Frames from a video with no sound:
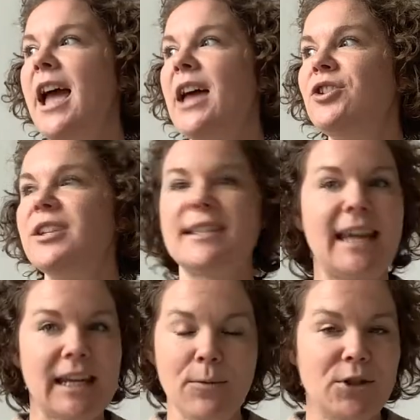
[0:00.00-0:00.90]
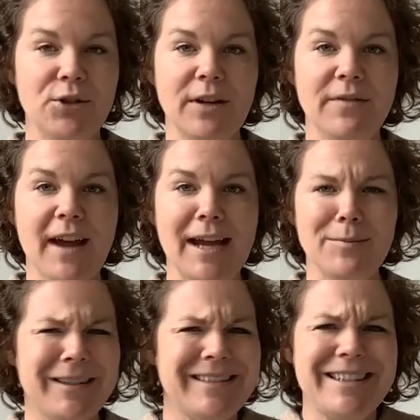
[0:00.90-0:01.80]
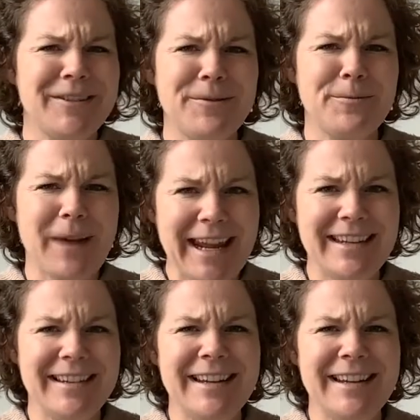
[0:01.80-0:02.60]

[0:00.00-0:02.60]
and just getting what you can find, but to wait